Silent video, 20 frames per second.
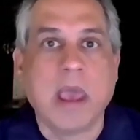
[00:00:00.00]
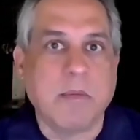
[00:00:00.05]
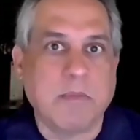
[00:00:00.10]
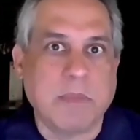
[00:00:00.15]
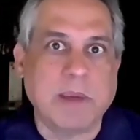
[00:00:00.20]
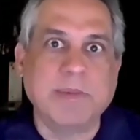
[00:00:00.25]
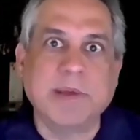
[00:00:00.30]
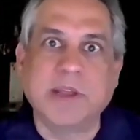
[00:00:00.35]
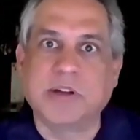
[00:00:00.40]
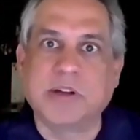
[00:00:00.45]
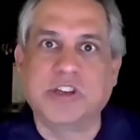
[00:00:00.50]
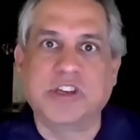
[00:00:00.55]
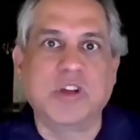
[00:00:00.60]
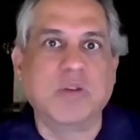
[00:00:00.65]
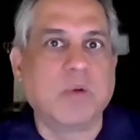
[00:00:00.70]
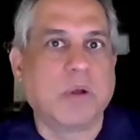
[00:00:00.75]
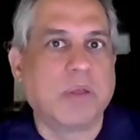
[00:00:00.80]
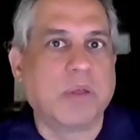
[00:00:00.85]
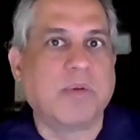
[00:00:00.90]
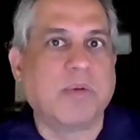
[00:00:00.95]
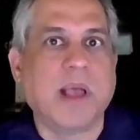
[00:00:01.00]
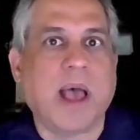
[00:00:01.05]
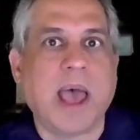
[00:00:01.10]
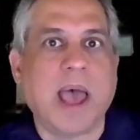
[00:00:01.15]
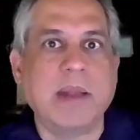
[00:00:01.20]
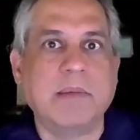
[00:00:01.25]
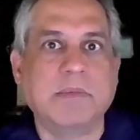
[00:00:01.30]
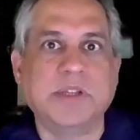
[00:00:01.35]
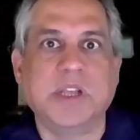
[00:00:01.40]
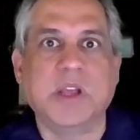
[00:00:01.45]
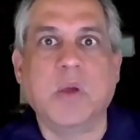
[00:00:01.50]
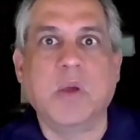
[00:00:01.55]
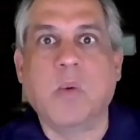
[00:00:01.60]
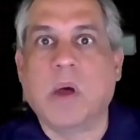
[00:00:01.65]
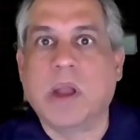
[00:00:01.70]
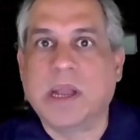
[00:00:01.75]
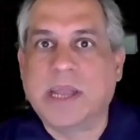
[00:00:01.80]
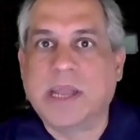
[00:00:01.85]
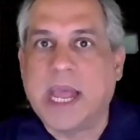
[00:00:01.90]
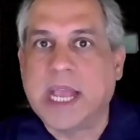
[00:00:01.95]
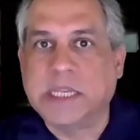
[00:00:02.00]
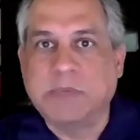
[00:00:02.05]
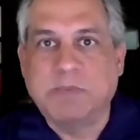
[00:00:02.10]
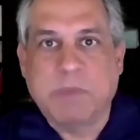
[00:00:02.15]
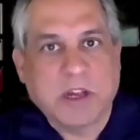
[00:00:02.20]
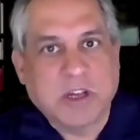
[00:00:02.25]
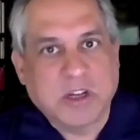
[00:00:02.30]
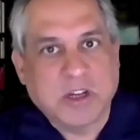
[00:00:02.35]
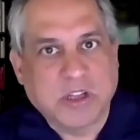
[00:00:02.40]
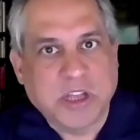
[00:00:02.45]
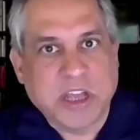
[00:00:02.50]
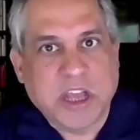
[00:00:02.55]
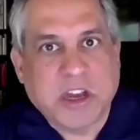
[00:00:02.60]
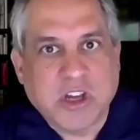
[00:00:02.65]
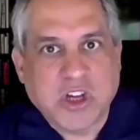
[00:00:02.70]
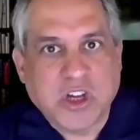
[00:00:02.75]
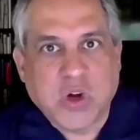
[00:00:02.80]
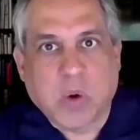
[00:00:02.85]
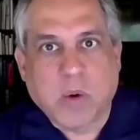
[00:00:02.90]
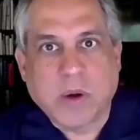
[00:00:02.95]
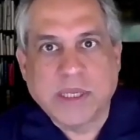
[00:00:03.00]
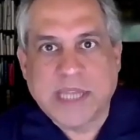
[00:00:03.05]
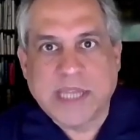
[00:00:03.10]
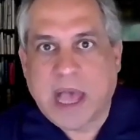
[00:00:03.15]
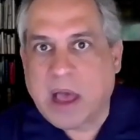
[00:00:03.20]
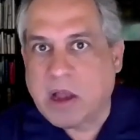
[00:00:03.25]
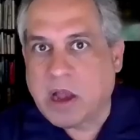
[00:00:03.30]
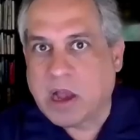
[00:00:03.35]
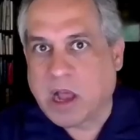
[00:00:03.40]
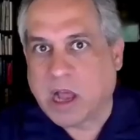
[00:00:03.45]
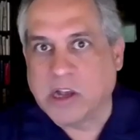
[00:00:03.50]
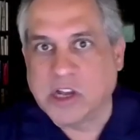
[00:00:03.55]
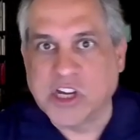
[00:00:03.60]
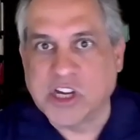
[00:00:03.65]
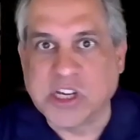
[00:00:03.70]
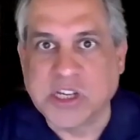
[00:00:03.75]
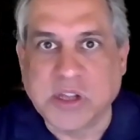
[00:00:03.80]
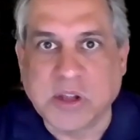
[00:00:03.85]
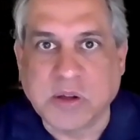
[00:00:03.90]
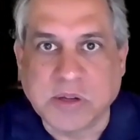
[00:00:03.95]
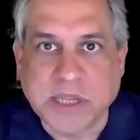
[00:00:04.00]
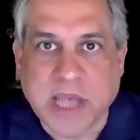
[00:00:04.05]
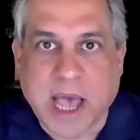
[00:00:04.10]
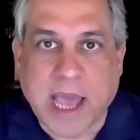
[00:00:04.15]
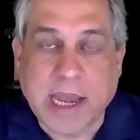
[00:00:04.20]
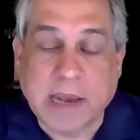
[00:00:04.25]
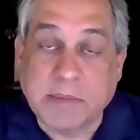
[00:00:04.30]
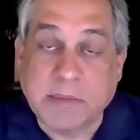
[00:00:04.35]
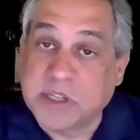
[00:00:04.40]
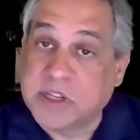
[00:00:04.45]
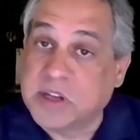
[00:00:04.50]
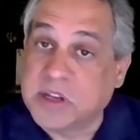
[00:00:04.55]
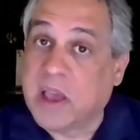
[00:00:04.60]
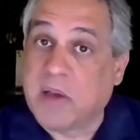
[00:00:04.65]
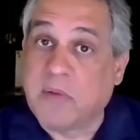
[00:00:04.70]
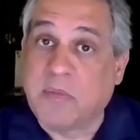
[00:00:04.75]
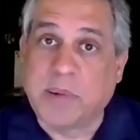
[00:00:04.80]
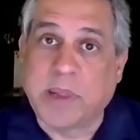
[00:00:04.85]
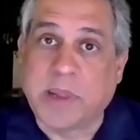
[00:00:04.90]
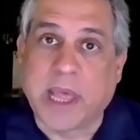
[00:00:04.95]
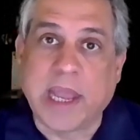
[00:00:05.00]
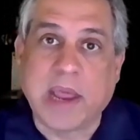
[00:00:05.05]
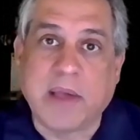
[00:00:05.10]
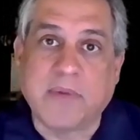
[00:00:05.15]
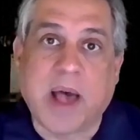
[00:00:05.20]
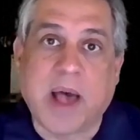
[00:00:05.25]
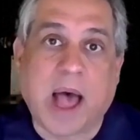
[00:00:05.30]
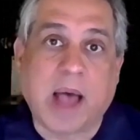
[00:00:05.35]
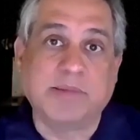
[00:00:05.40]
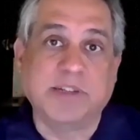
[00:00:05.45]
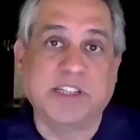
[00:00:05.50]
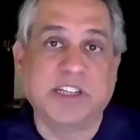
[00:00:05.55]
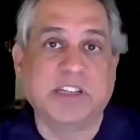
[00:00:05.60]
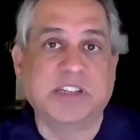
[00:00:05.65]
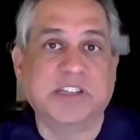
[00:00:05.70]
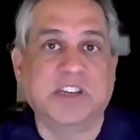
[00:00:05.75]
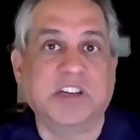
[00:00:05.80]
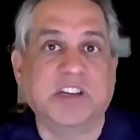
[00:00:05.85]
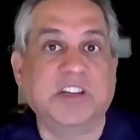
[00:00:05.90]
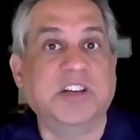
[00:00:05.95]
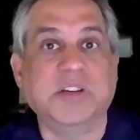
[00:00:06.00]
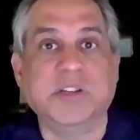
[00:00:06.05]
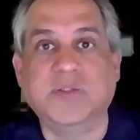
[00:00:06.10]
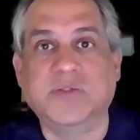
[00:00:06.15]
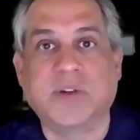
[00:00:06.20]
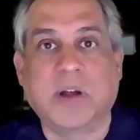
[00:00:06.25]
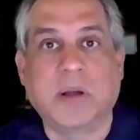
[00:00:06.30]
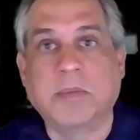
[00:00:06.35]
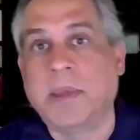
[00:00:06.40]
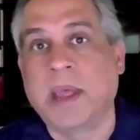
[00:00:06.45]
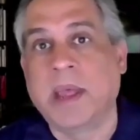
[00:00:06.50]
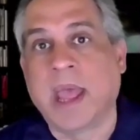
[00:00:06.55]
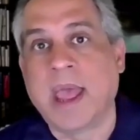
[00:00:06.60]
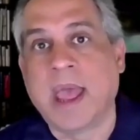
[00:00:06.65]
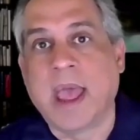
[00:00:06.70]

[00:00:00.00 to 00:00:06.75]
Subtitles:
Maybe there's 2 or 3 items that you want to take specialty insurance out on just those items. So you have plenty of options to choose from.